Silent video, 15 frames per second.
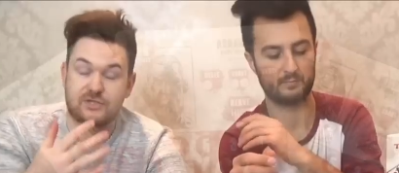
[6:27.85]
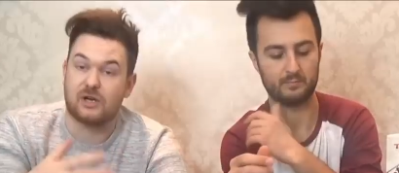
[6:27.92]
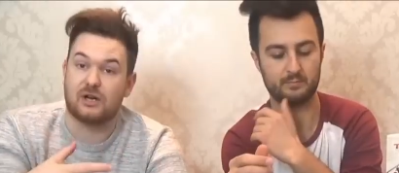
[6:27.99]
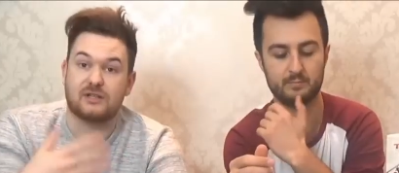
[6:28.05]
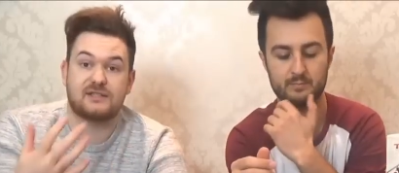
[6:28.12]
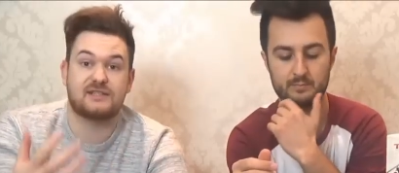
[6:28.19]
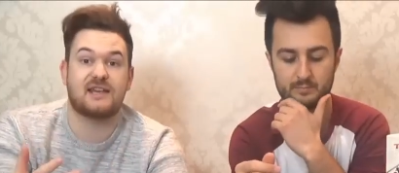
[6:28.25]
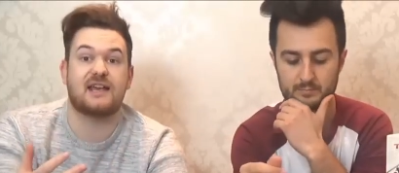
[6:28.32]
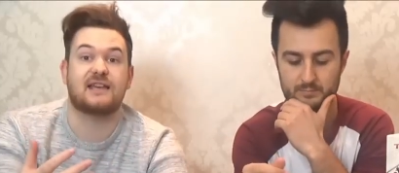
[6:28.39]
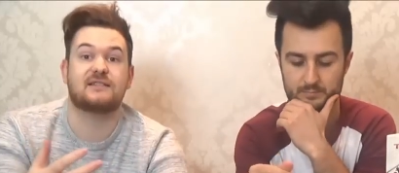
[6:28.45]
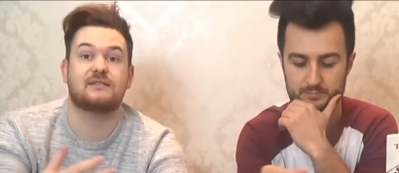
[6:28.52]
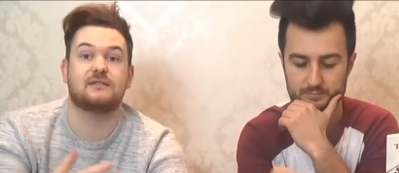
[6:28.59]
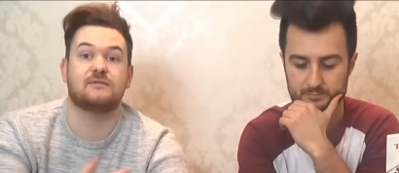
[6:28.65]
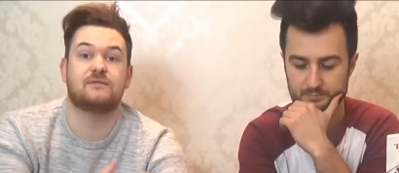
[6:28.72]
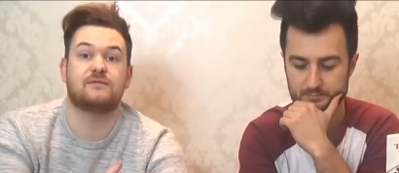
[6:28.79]
Speaker 1: start
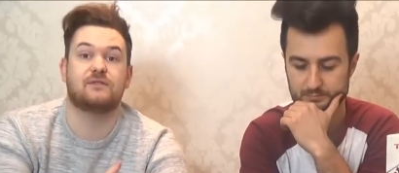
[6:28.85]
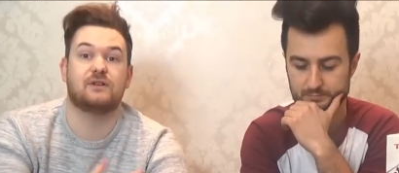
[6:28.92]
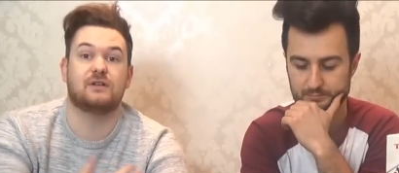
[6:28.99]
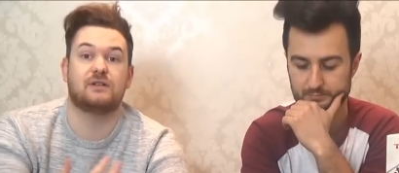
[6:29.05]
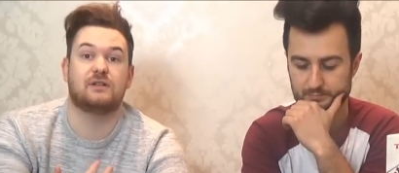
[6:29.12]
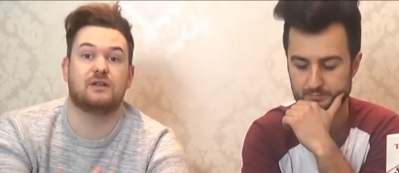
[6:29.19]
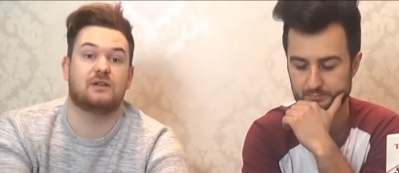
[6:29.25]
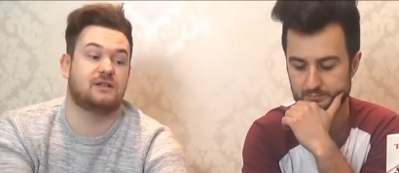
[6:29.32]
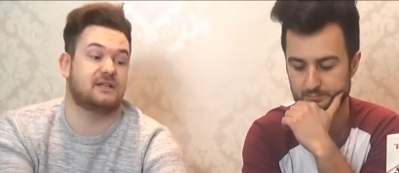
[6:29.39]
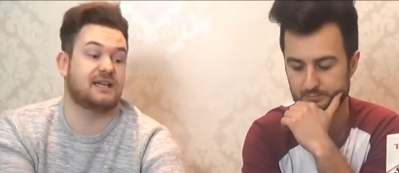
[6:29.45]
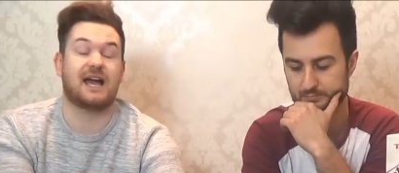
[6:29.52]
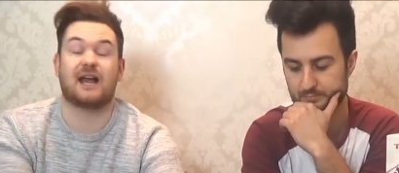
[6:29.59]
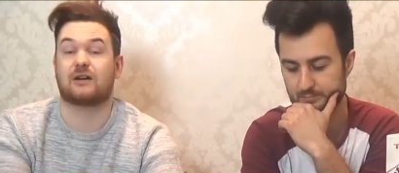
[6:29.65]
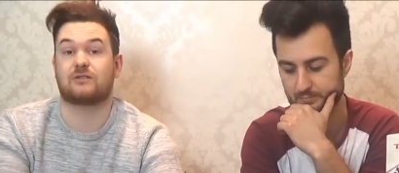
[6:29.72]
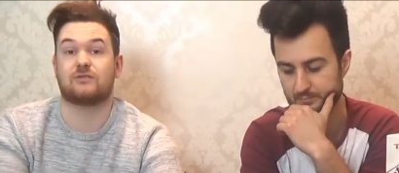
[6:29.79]
testing for your, your
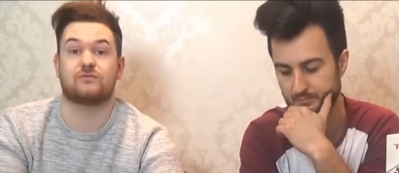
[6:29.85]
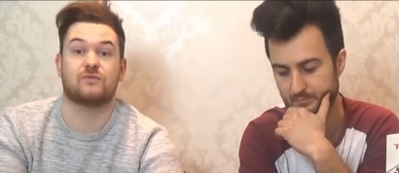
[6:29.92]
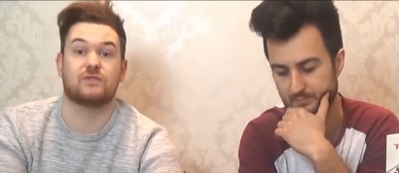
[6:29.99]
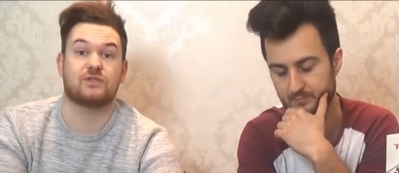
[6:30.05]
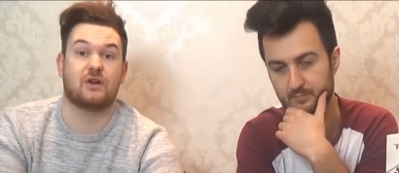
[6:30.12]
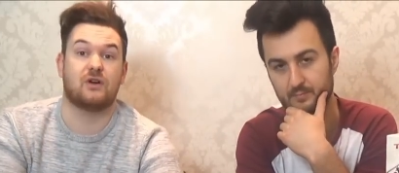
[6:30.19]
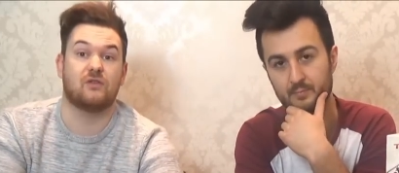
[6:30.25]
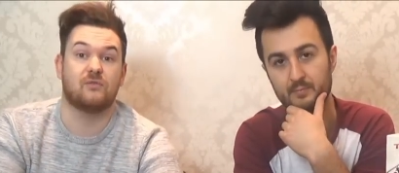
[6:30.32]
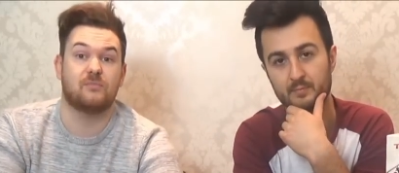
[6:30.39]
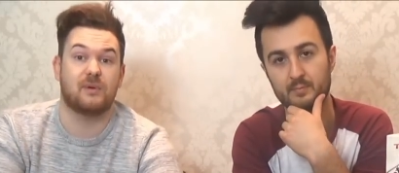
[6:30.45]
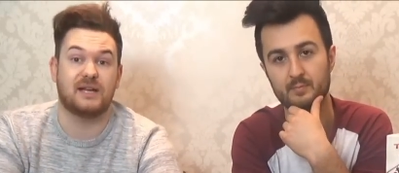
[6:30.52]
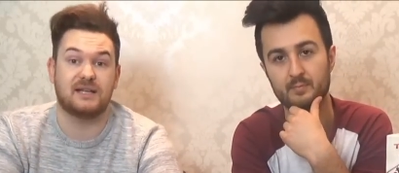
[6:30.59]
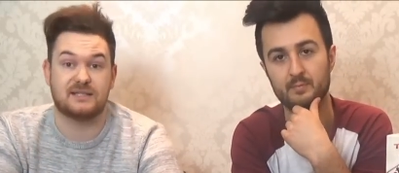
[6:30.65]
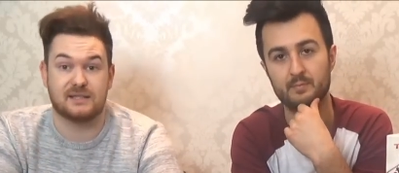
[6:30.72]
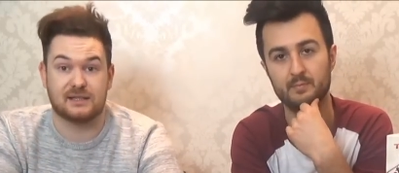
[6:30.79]
character's resolve.
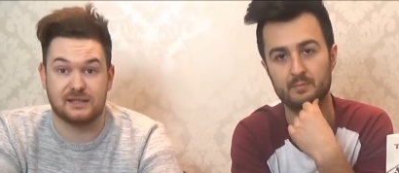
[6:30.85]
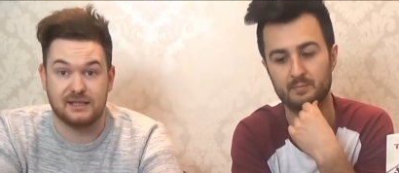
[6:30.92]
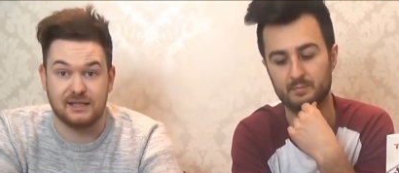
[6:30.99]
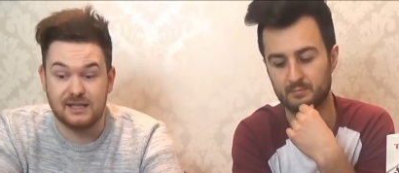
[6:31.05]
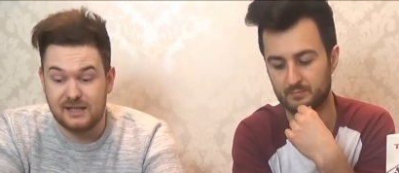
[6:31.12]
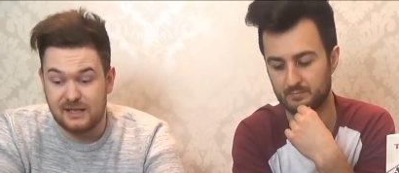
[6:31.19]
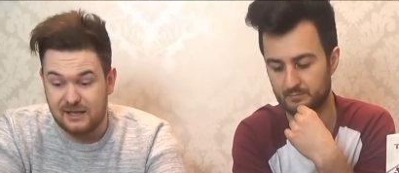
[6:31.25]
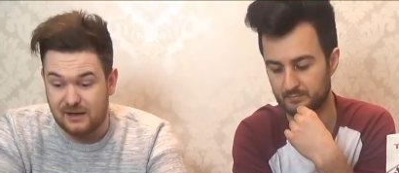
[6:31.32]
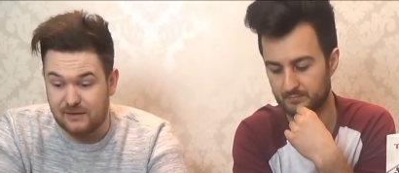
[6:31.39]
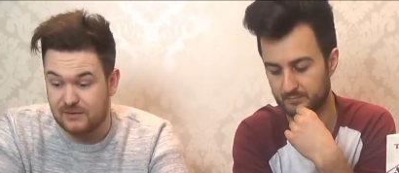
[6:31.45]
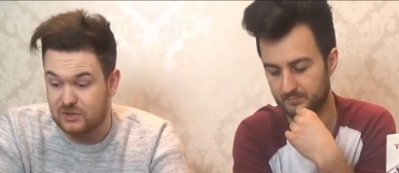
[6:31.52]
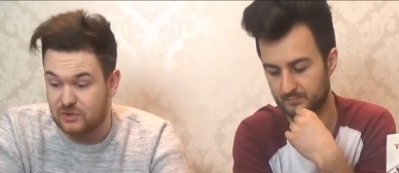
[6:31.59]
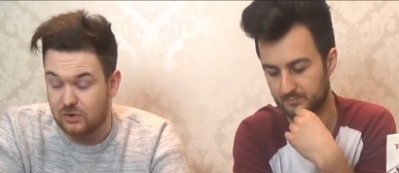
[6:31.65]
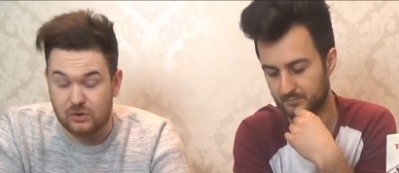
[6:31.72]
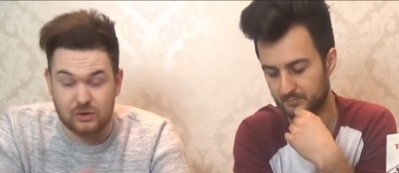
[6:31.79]
Basically, if
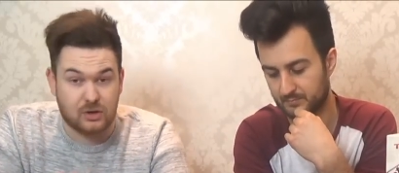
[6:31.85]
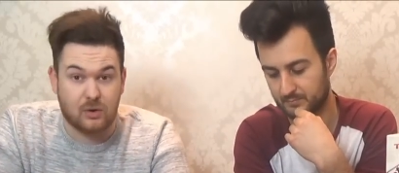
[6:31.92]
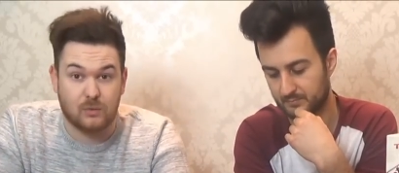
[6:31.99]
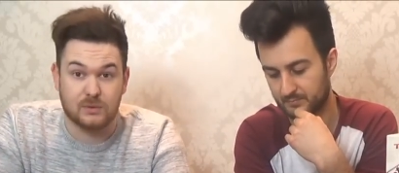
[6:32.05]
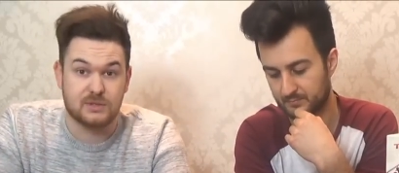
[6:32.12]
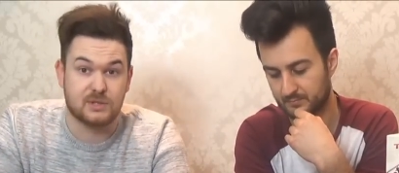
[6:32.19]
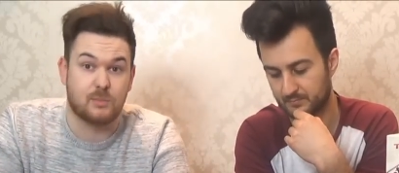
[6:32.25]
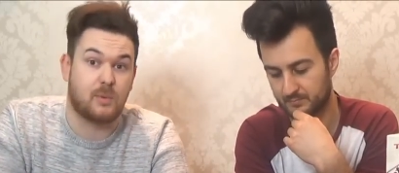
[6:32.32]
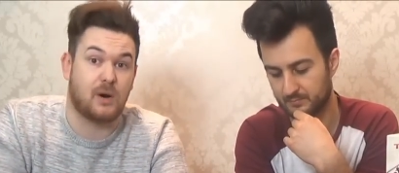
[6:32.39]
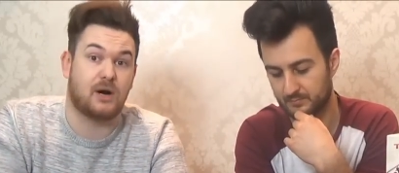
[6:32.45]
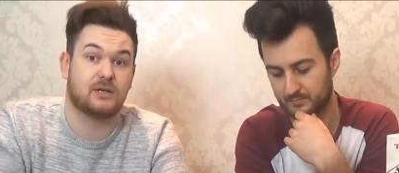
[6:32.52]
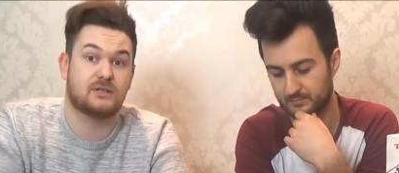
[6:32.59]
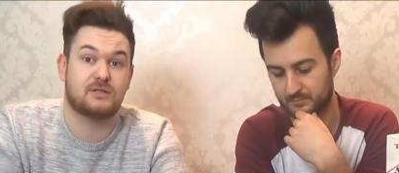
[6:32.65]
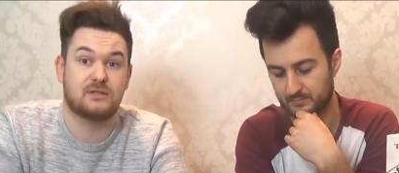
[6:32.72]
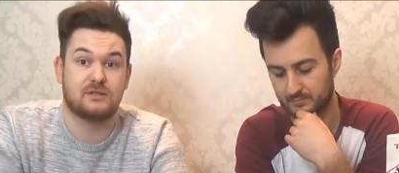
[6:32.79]
it's all going to
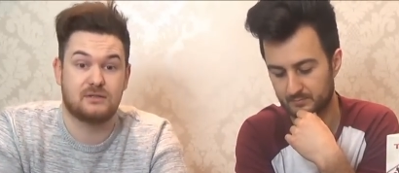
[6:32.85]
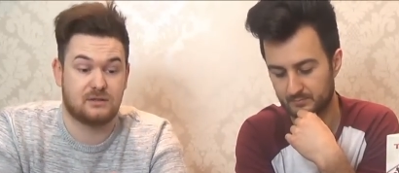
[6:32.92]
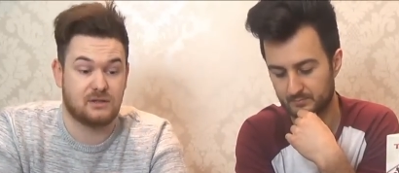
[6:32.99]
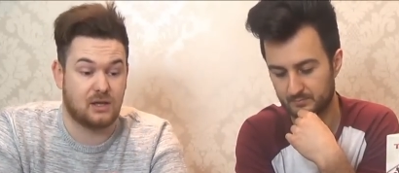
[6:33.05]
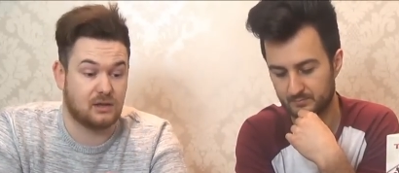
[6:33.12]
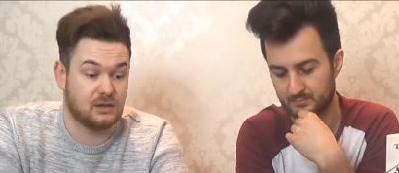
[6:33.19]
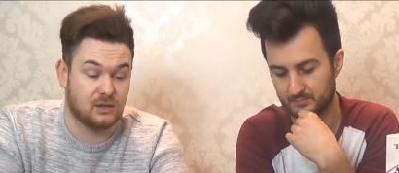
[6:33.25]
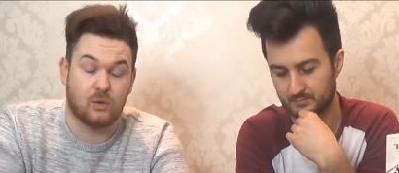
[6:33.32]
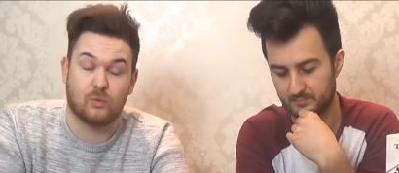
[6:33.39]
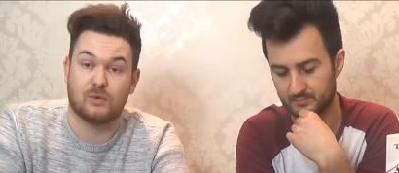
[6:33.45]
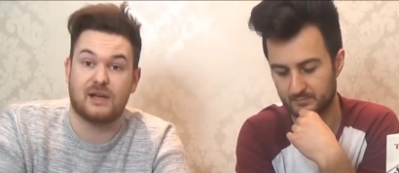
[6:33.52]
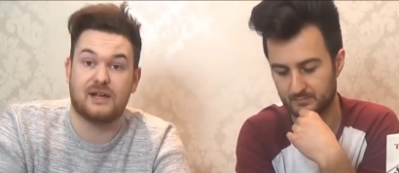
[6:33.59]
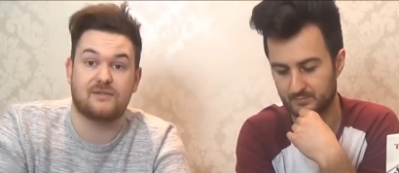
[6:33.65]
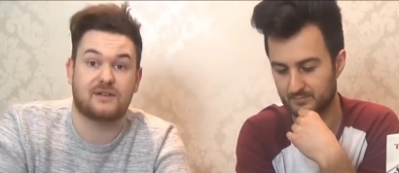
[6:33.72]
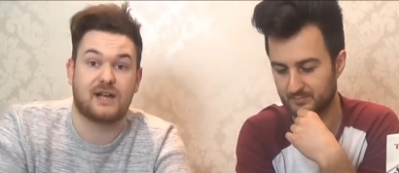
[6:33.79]
pot, low
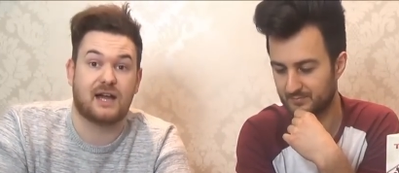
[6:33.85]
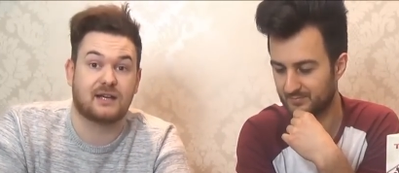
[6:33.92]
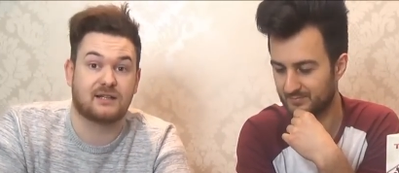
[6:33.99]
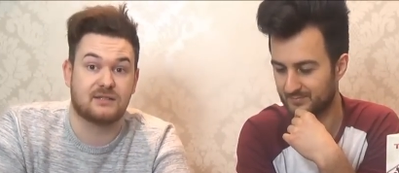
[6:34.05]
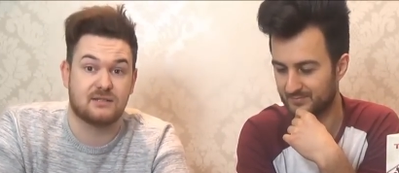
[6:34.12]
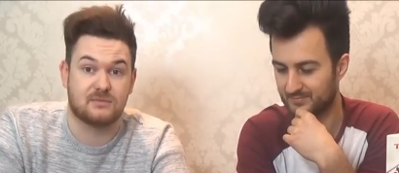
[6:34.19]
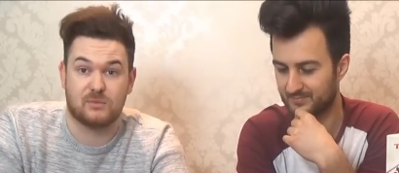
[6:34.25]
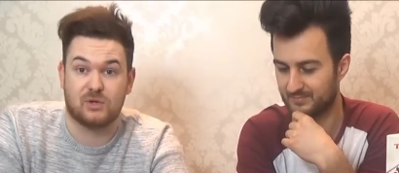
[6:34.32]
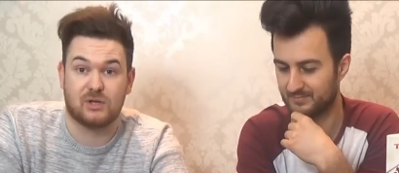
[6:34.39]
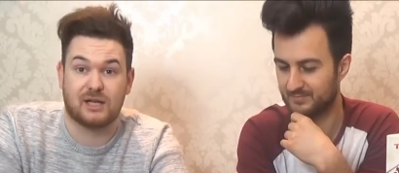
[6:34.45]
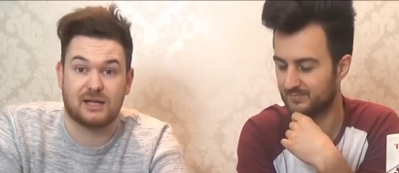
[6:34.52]
nerve characters more